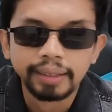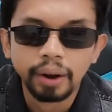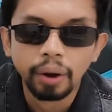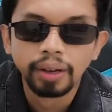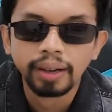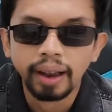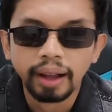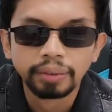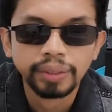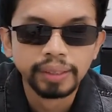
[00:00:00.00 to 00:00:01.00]
the oil
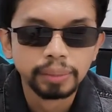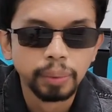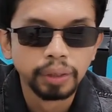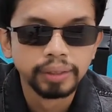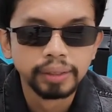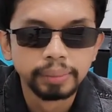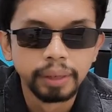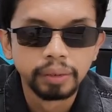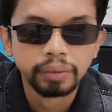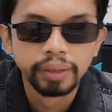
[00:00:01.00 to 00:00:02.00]
life is
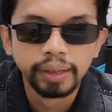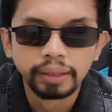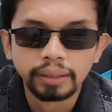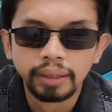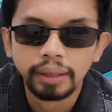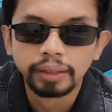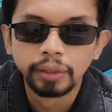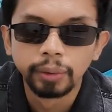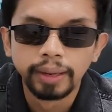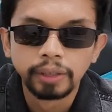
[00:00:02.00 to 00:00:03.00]
possible via the
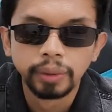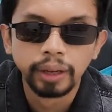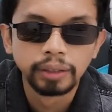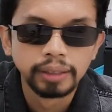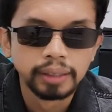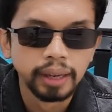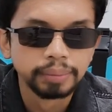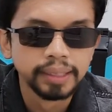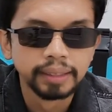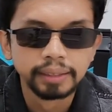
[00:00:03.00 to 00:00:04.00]
info menu on
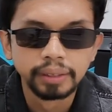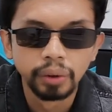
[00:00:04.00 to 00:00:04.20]
GMC